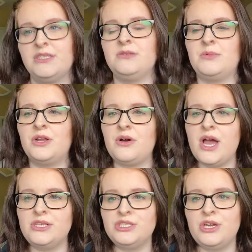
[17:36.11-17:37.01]
So I'm going to go
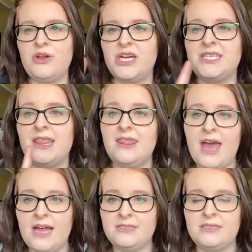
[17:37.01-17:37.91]
ahead and show you guys
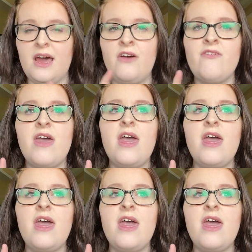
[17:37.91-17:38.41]
that stuff.